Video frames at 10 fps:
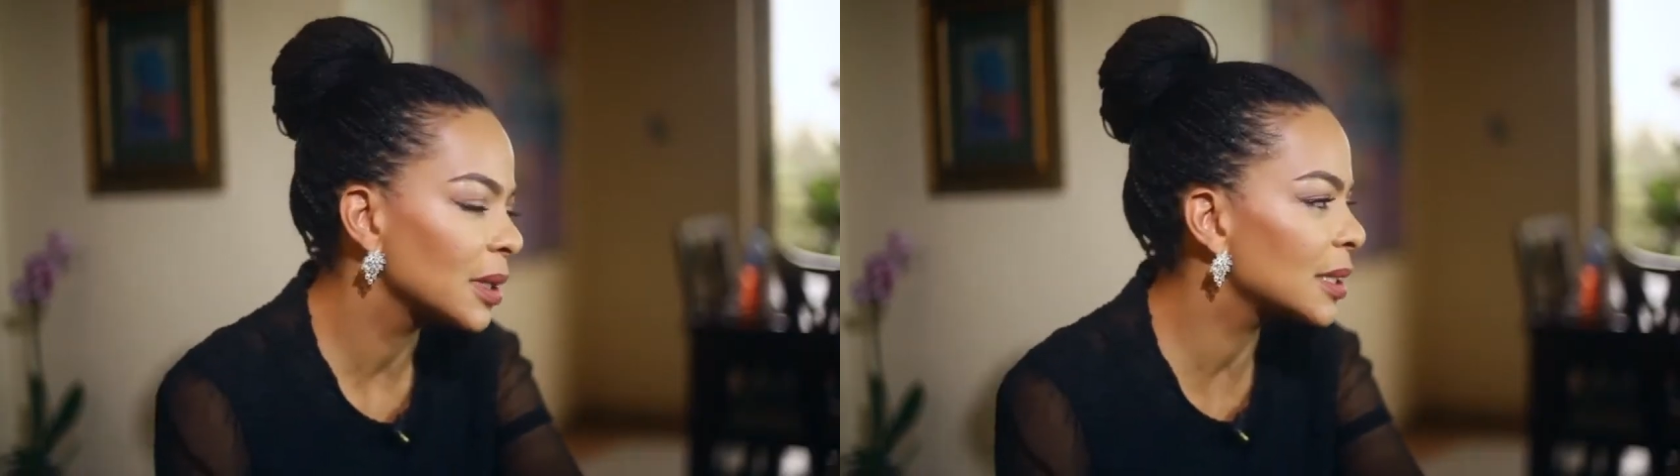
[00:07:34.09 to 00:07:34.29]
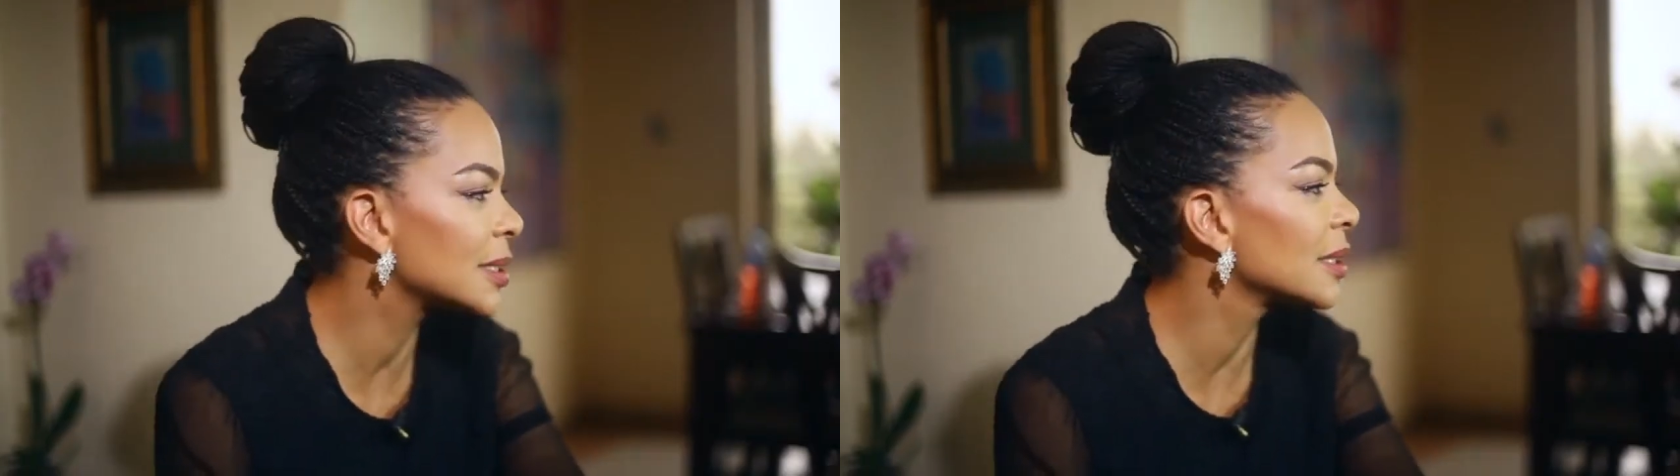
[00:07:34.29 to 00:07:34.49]

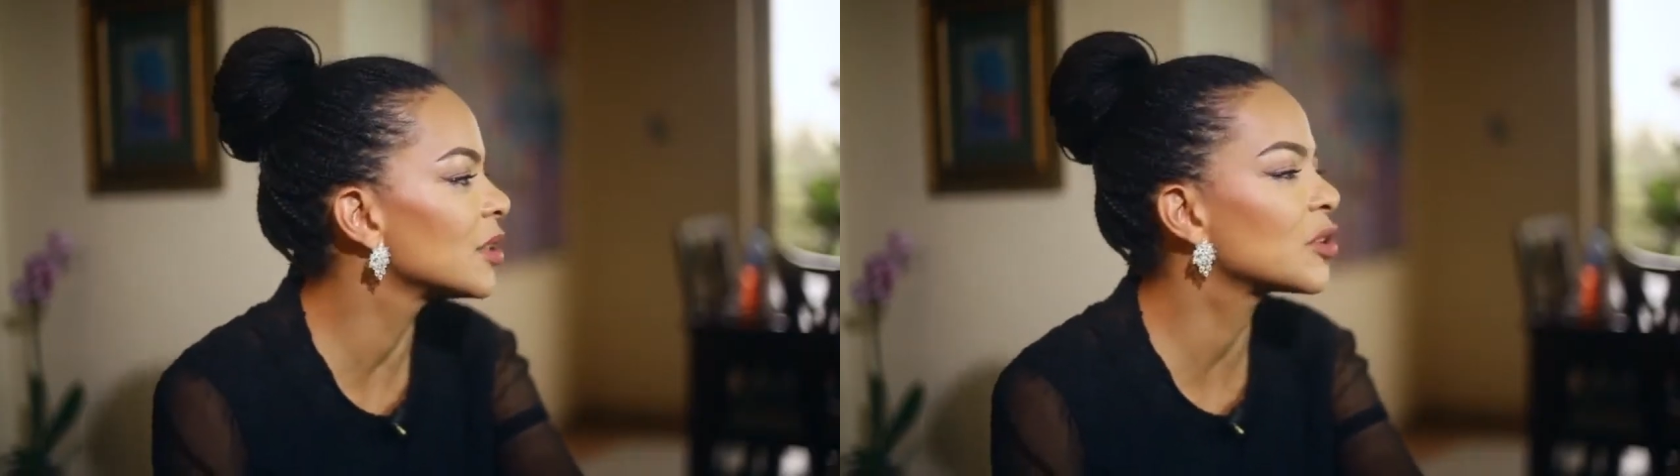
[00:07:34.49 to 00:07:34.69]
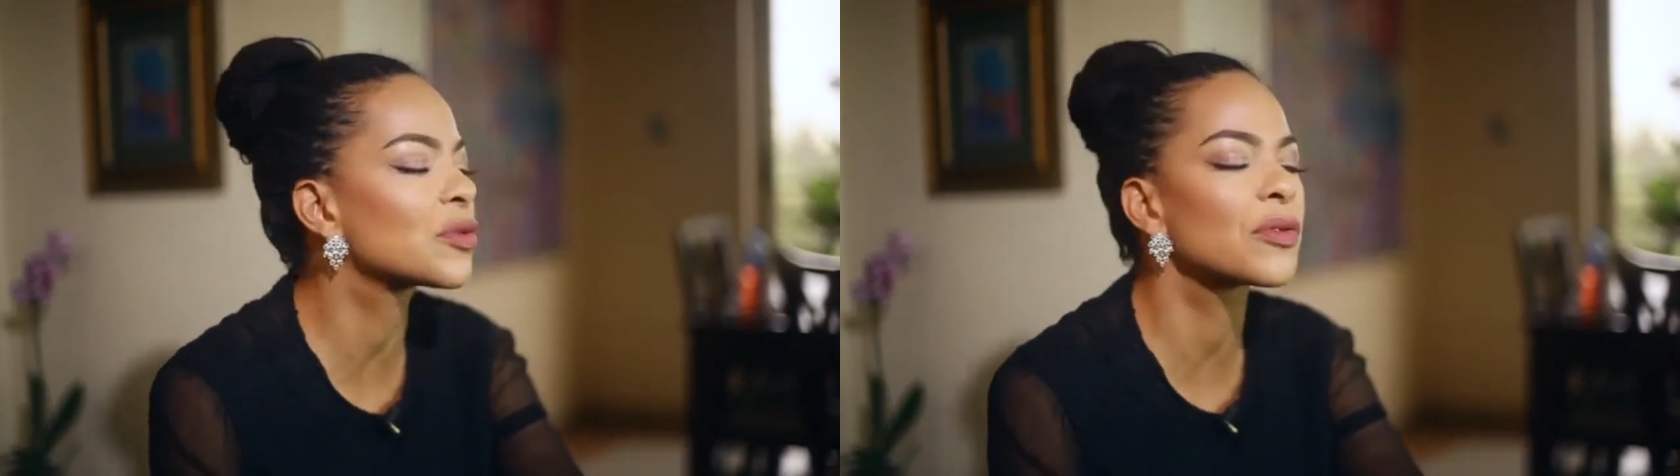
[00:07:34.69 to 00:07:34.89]
It's
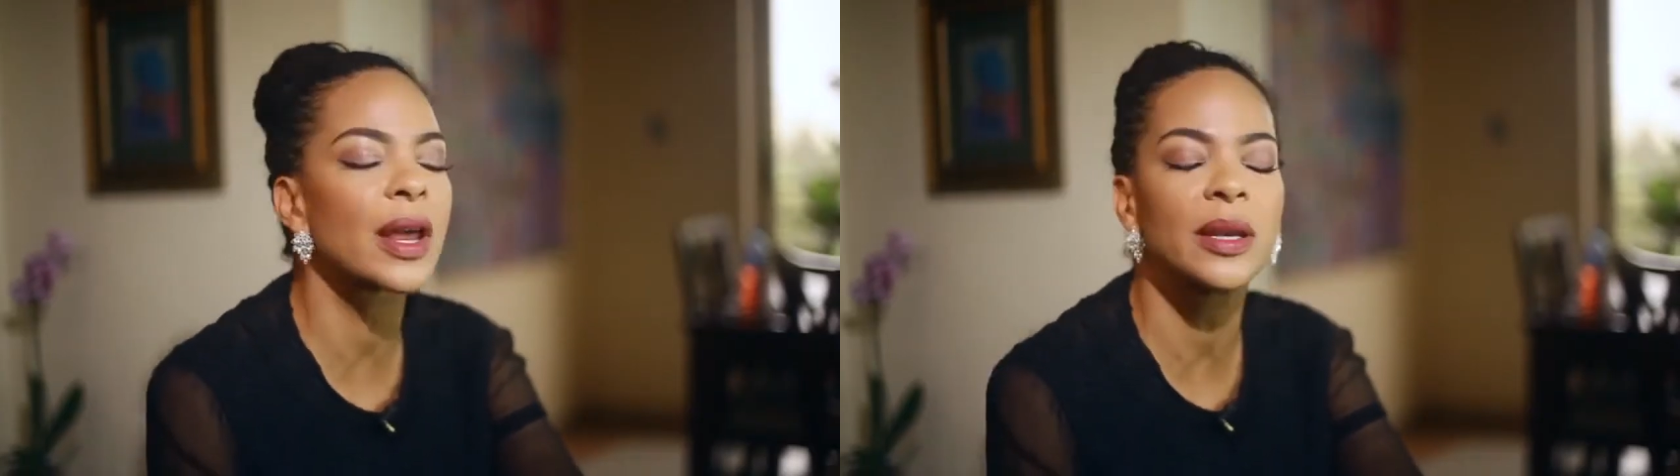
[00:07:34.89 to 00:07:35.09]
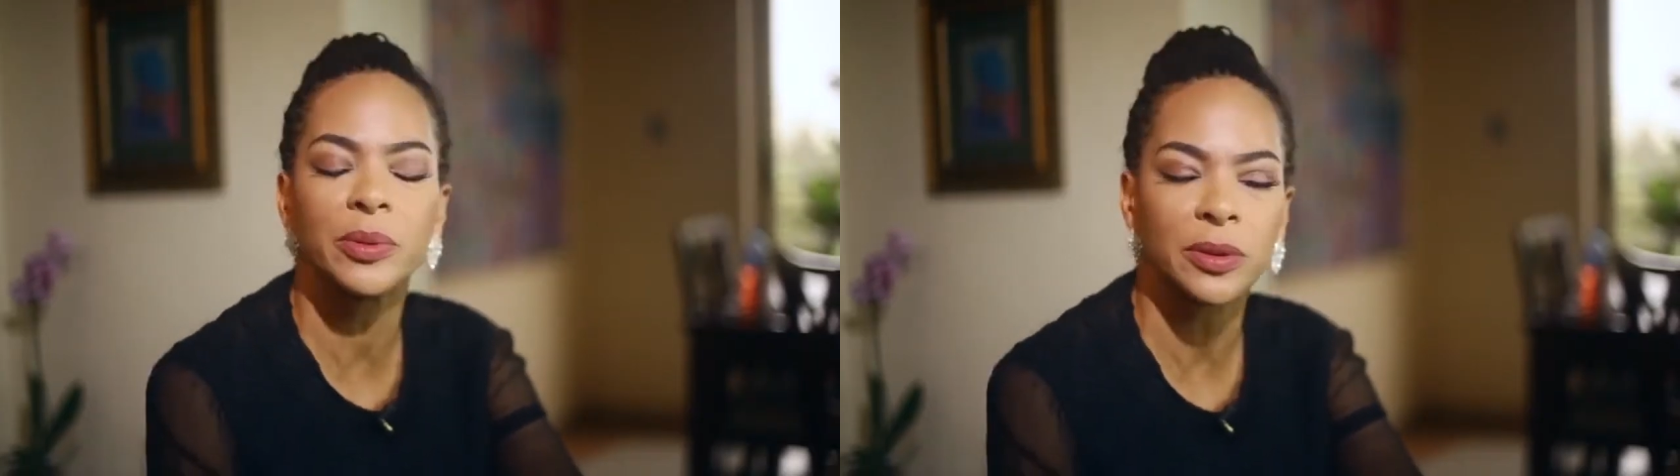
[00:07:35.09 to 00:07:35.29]

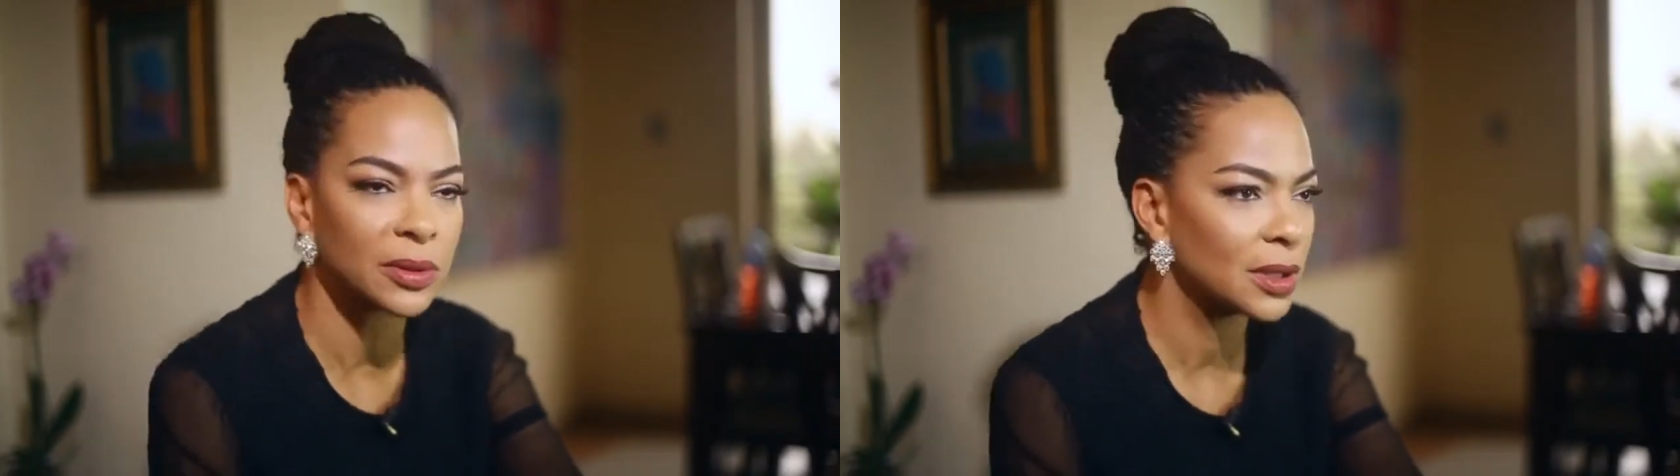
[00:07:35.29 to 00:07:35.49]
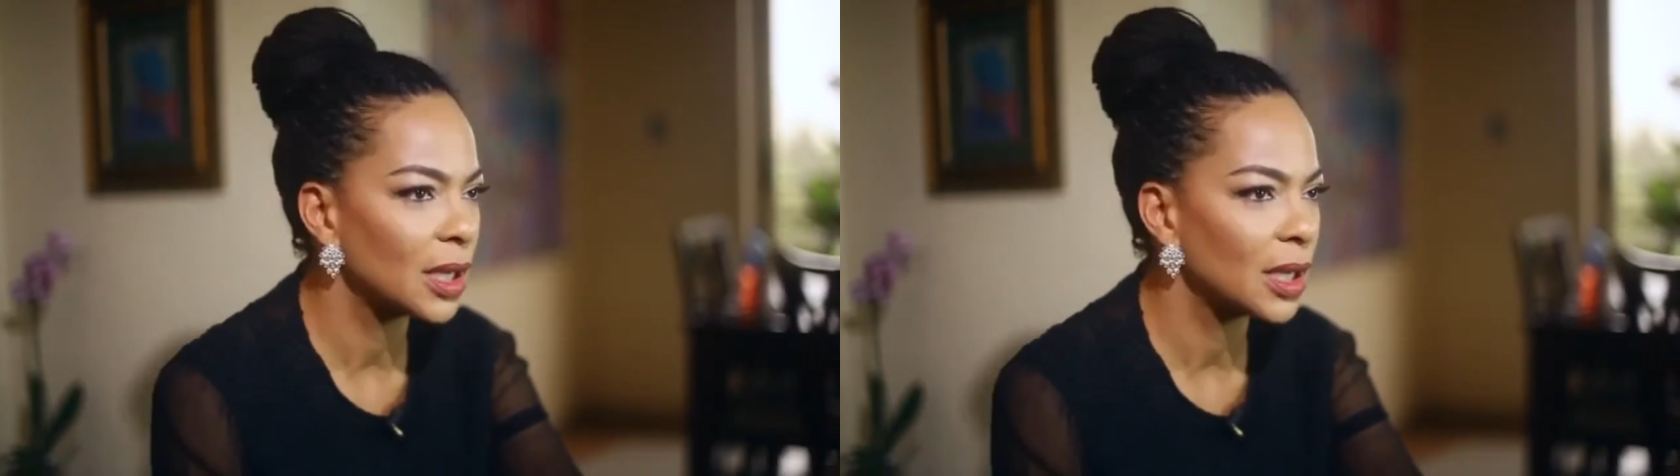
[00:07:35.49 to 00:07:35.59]
incredible.